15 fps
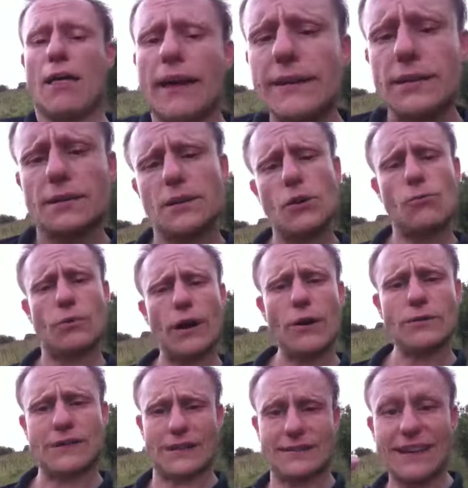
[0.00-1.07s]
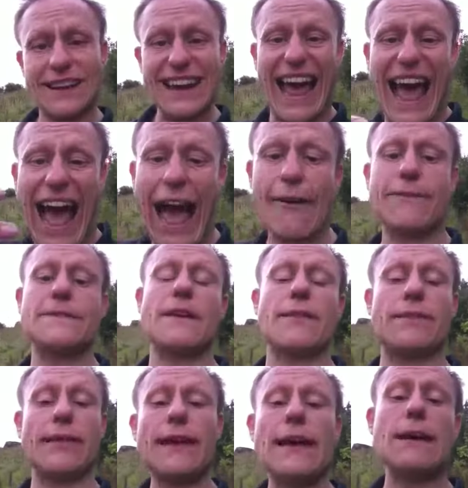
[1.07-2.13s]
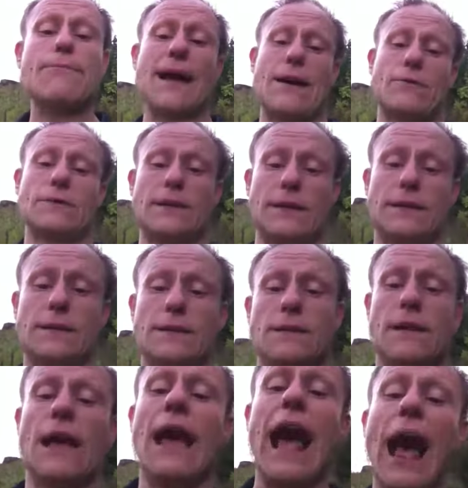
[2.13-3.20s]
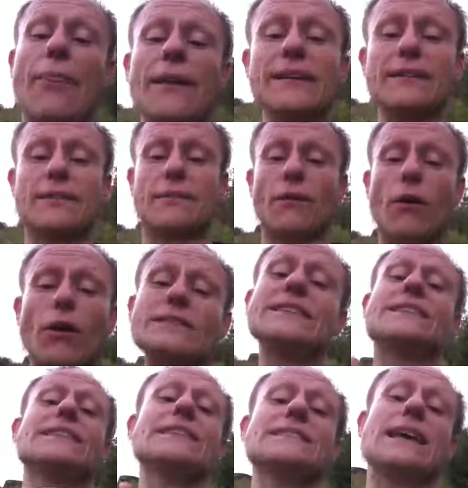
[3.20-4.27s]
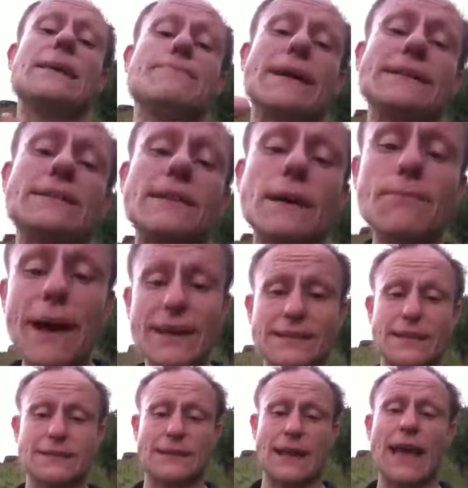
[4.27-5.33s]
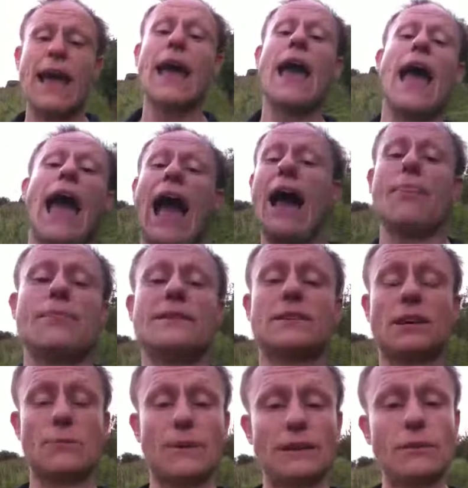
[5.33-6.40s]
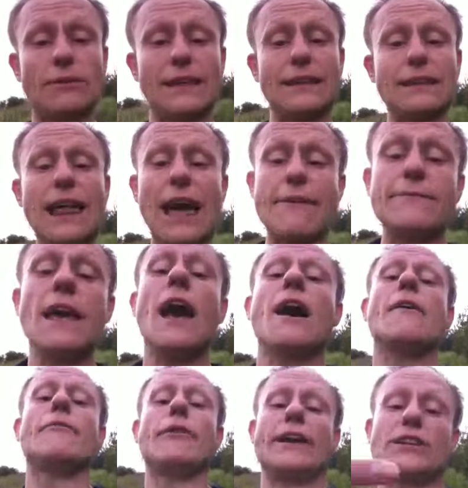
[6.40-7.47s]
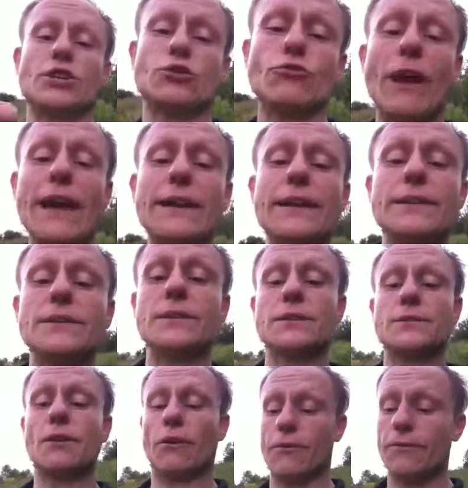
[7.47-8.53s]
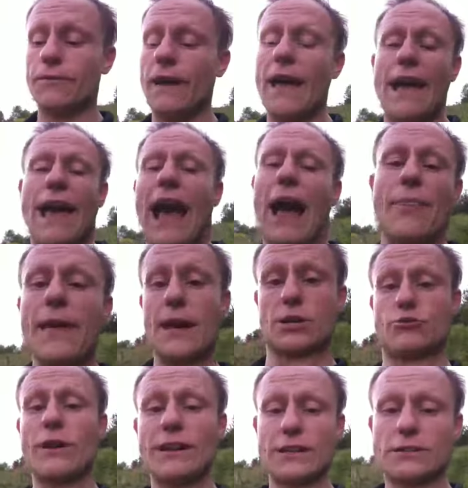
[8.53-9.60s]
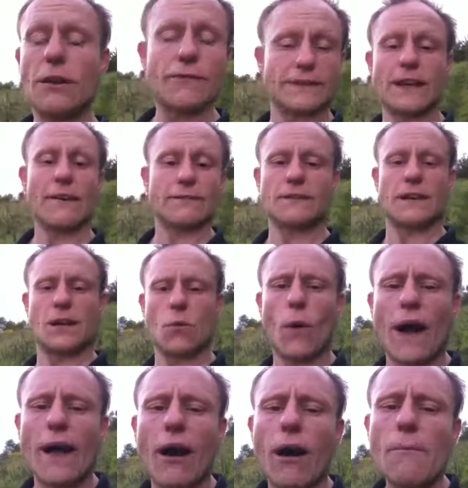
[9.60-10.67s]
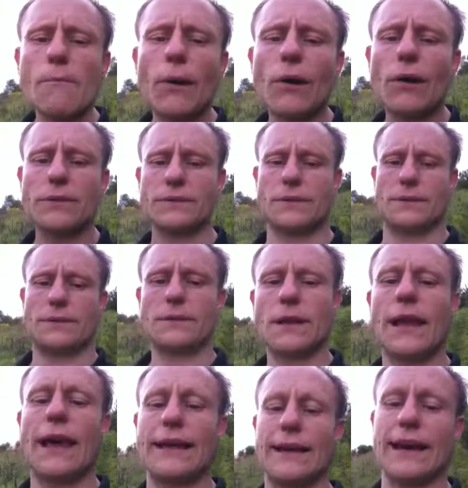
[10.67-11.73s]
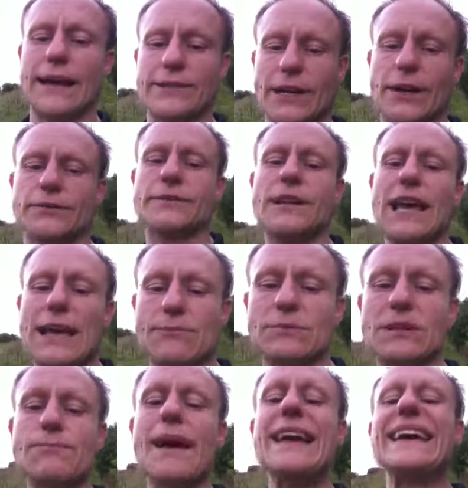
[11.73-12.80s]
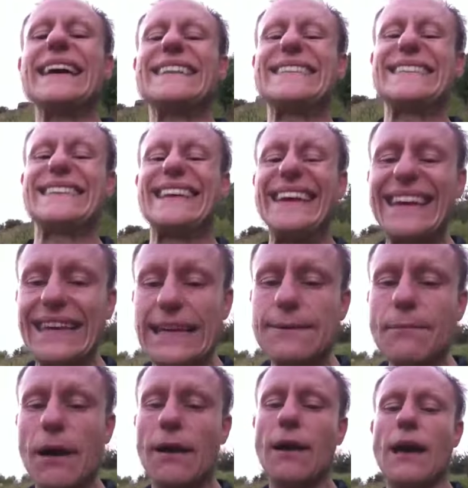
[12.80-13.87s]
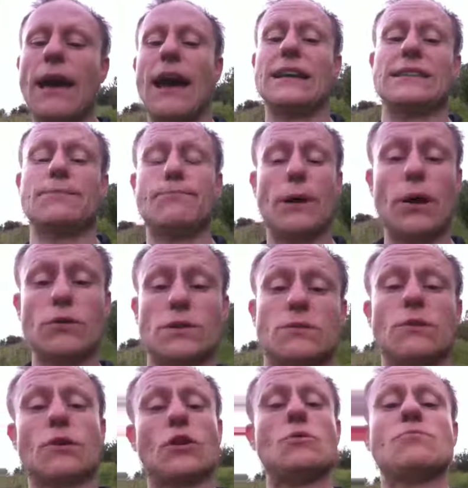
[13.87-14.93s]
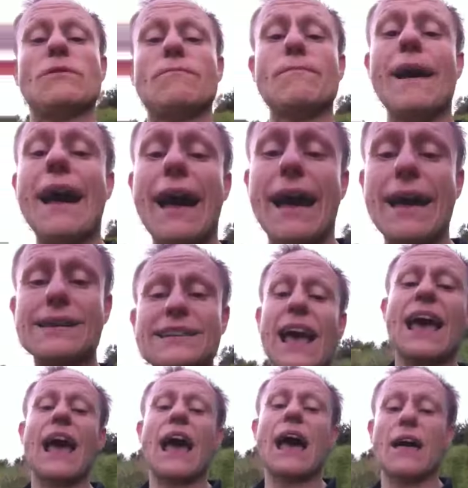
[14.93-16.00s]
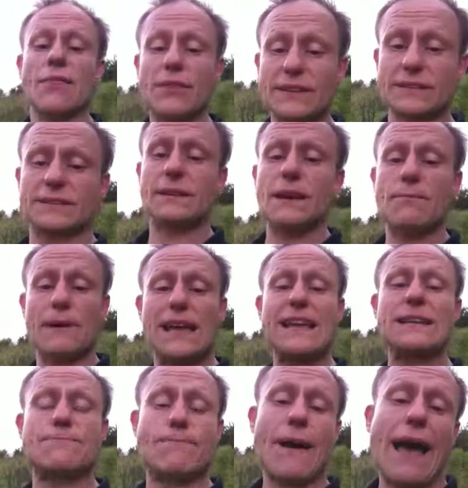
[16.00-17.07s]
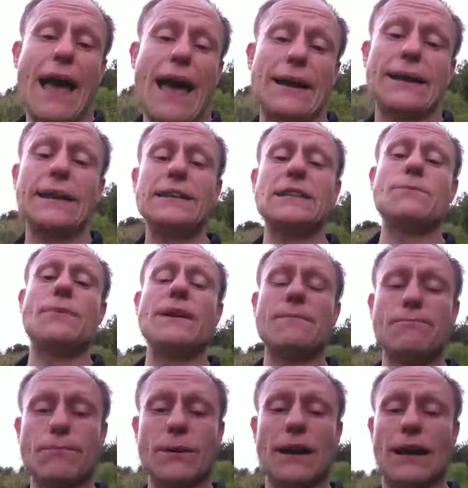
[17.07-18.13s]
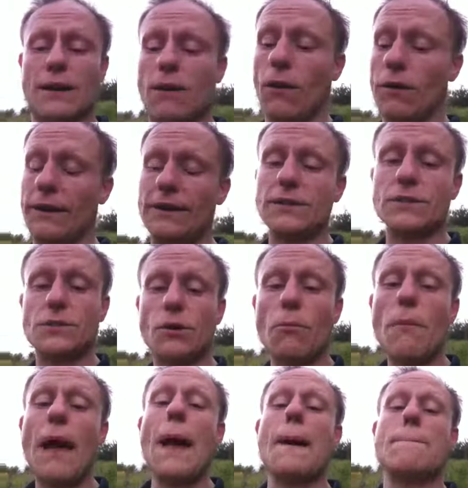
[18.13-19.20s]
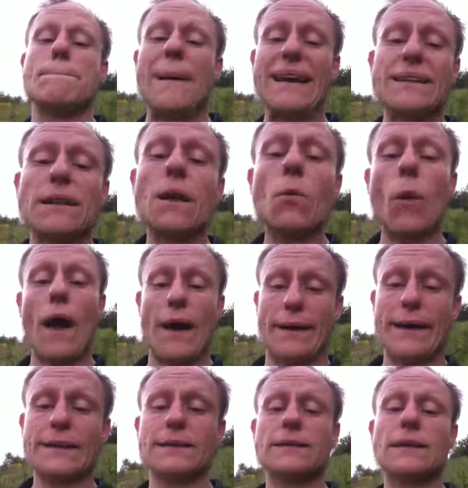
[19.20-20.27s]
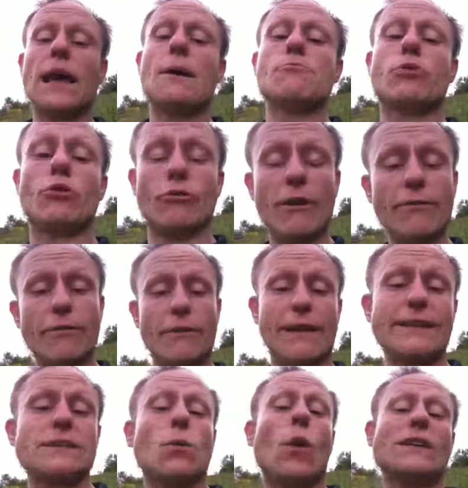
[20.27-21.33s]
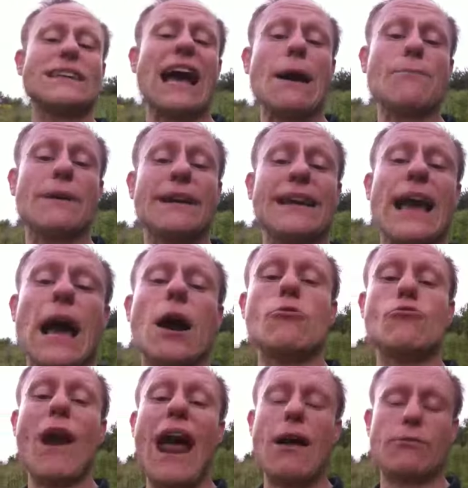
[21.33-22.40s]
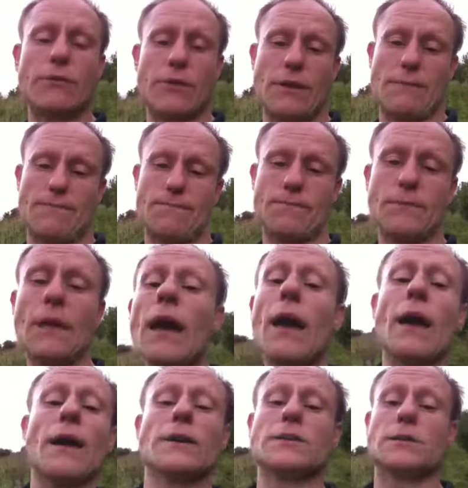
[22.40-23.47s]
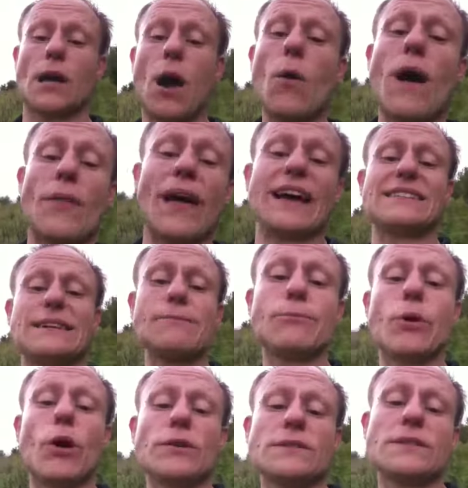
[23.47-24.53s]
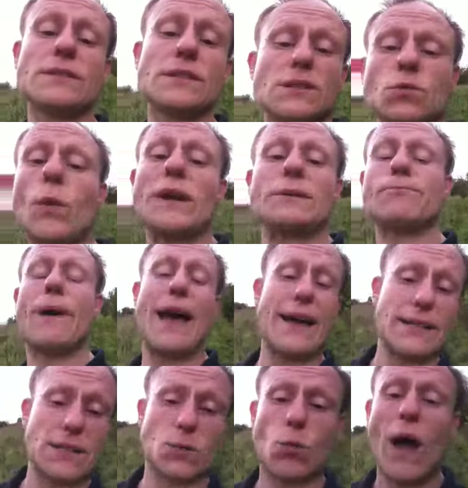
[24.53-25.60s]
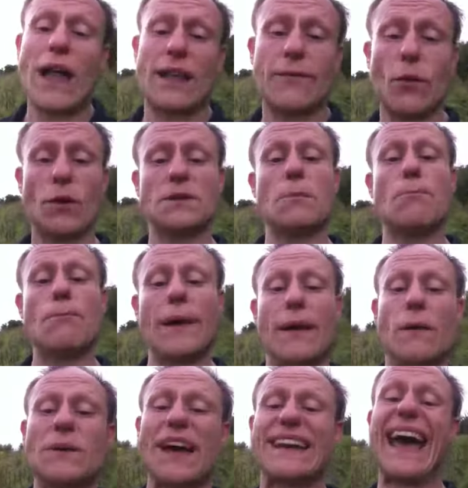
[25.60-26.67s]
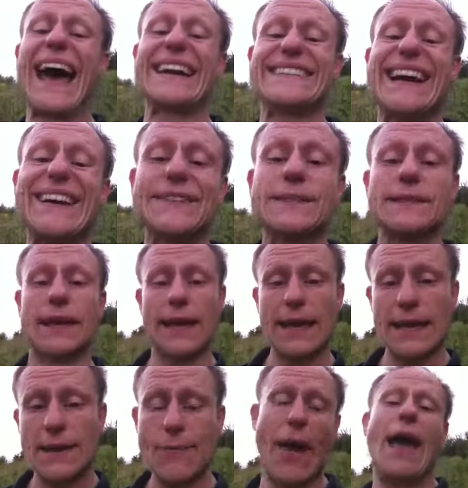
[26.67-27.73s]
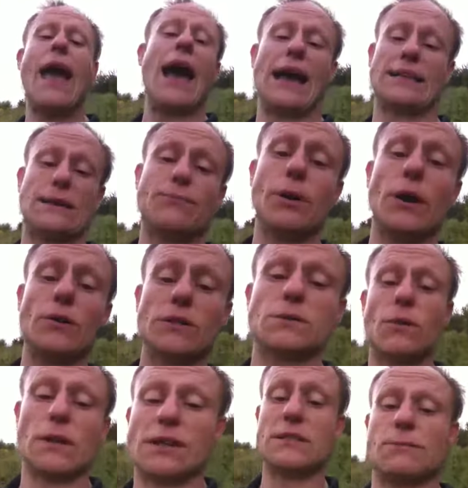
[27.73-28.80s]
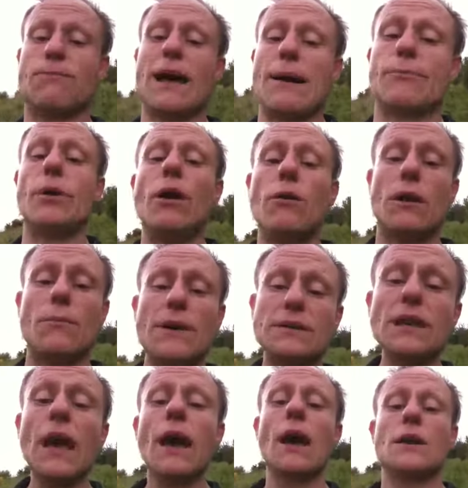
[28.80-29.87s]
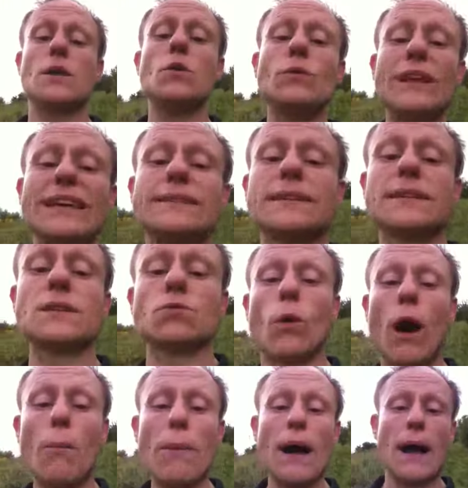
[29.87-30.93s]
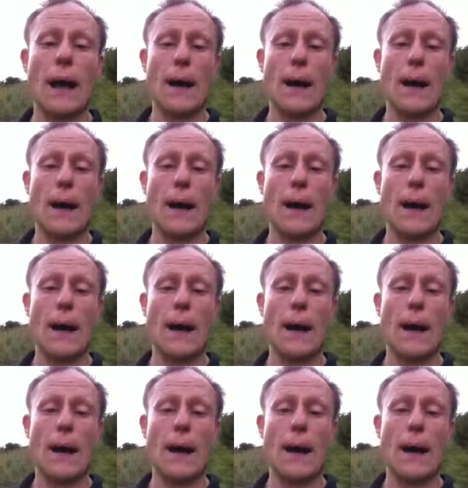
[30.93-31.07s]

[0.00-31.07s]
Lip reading: it's a new process. They're going to have to think about it. And this thought is going to take mental capacity. And there's going to be nothing left for extraneous stuff. And the extraneous stuff is actually quite important in an Agile team. To make a team, as opposed to a group of pairs, that each pair needs to be according some mental awareness peripherally to what's happening around them. So that's important to switch pairs as well. If you want to build an Agile team, as opposed to a lot of pair programmers, you need to swap